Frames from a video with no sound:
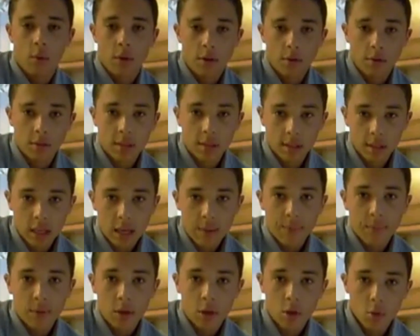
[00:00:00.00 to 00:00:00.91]
When you
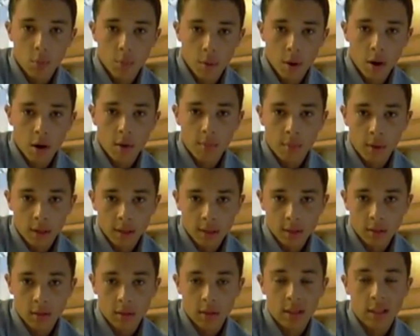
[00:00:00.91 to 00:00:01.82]
sleep, you burn
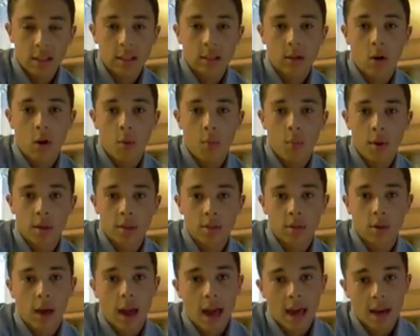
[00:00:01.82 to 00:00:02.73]
muscle. It's called
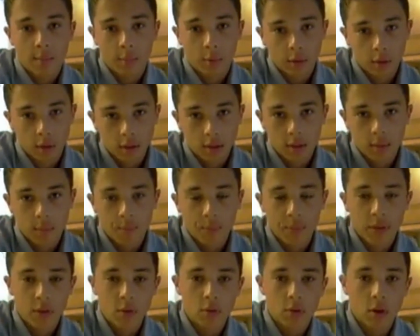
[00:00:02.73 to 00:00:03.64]
muscle catabolism.
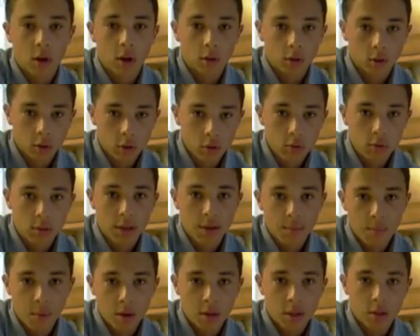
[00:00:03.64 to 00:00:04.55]
You start
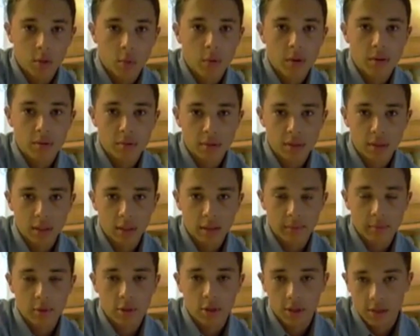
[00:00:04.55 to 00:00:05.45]
losing muscle when you
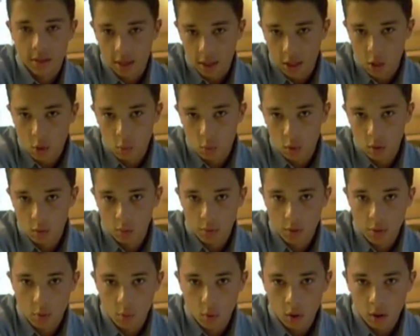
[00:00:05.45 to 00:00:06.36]
sleep, just like you would
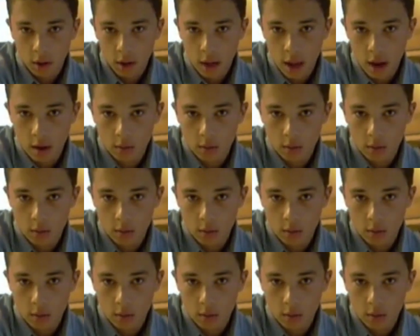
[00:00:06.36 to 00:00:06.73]
when you work